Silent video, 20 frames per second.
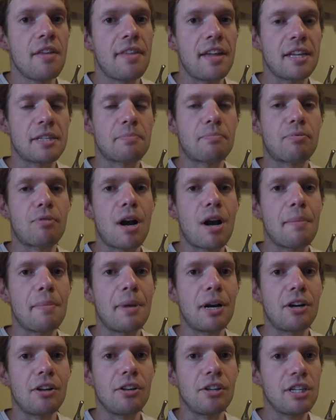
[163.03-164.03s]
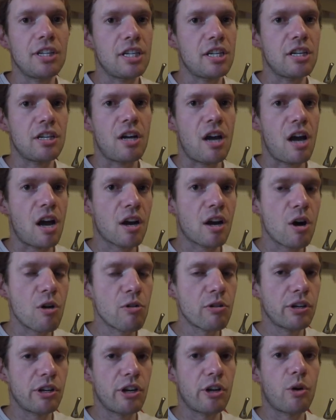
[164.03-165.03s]
that's primarily in uh,
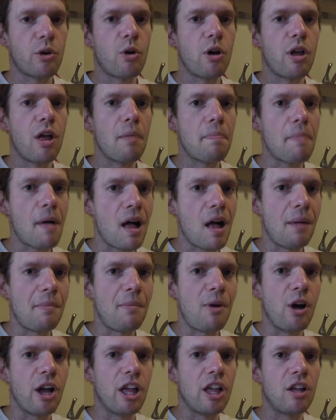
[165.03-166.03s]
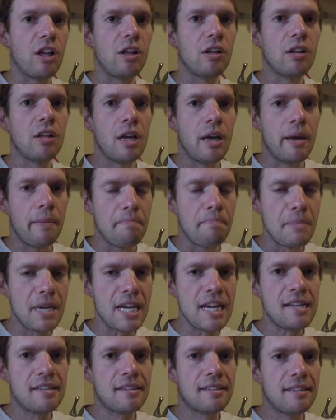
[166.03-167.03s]
coconut oil, palm oil,
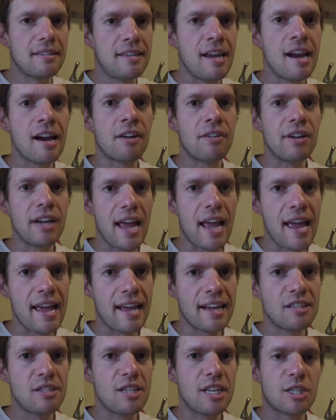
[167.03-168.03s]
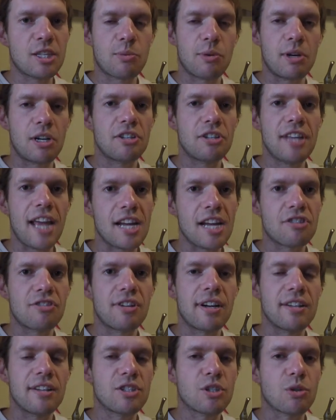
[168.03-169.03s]
meat, dairy, eggs. That's where your
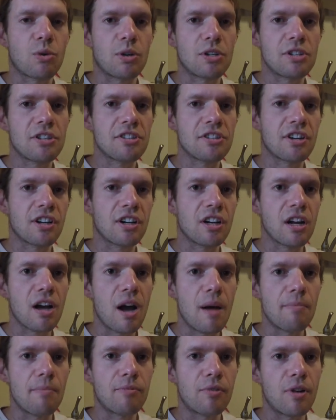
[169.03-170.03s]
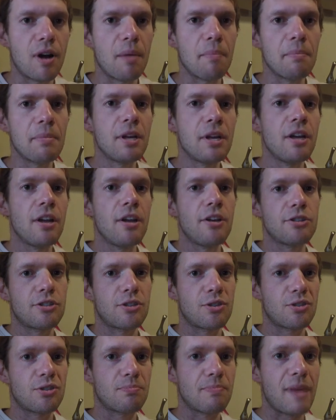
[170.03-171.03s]
saturated sources are going to come from.
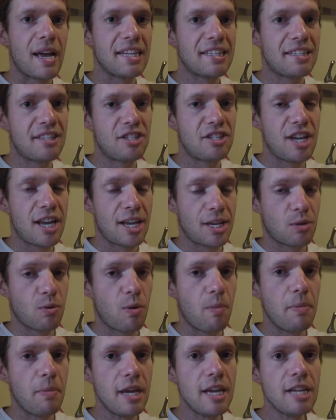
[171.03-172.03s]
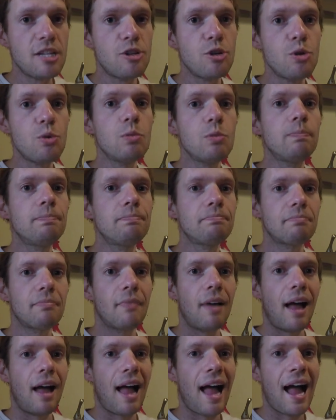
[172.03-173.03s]
So my suggestion would be to
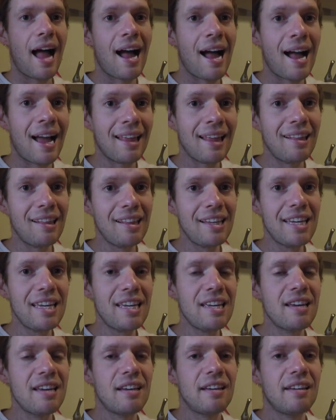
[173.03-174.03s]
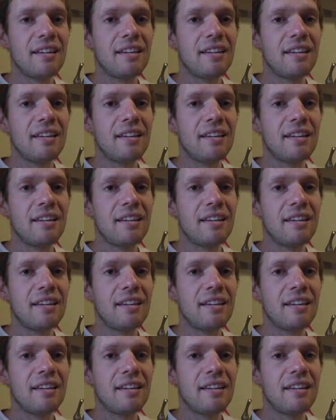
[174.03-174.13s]
highly